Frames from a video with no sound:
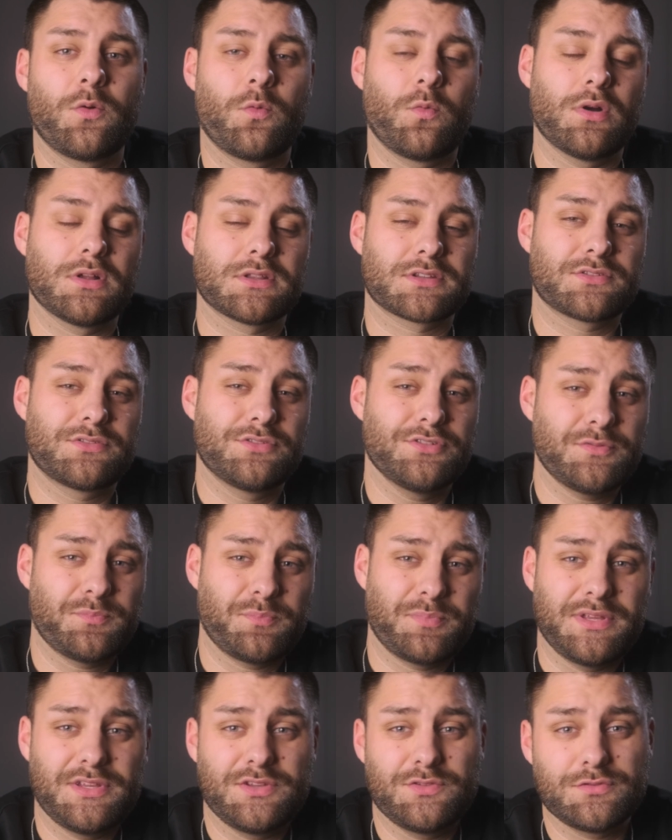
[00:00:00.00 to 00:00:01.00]
what
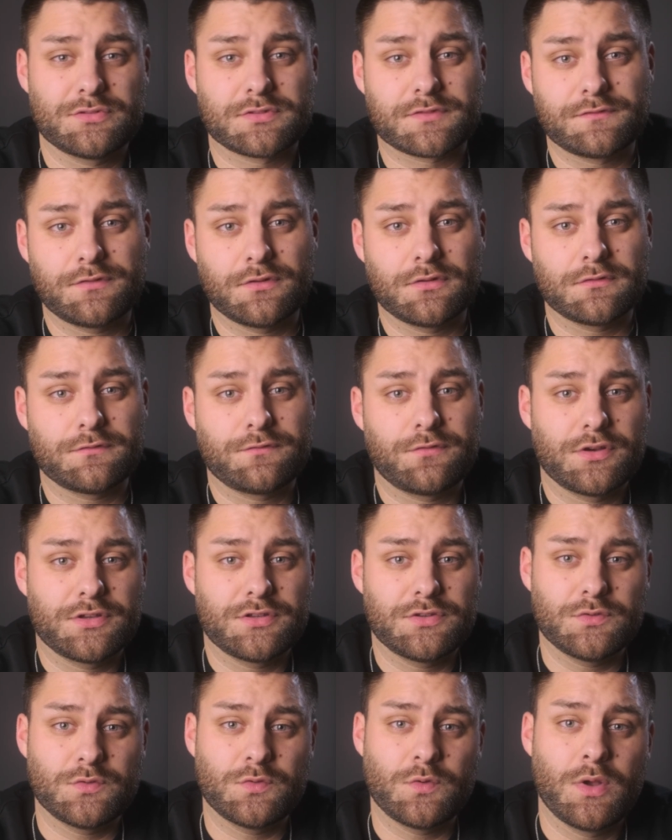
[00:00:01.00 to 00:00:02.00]
could be useful for
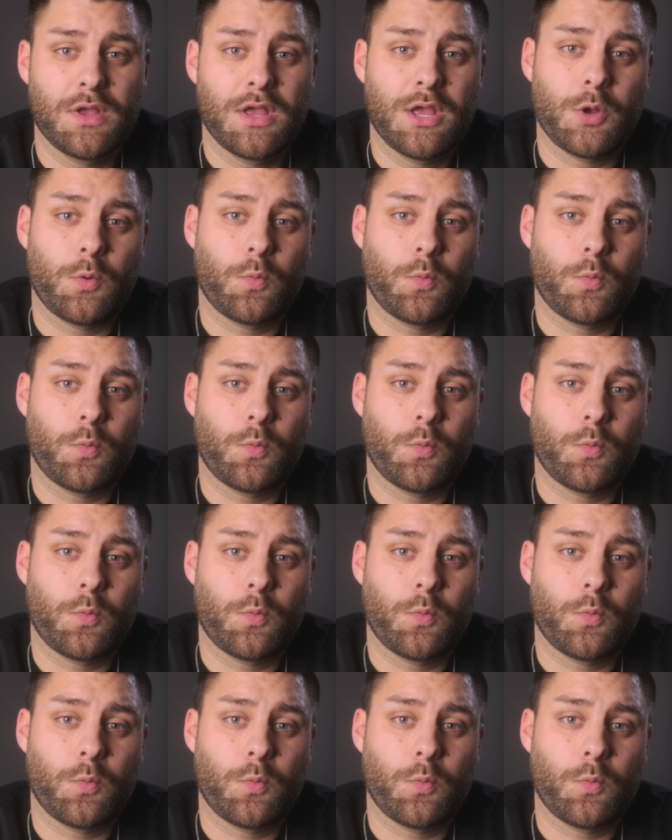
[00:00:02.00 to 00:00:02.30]
you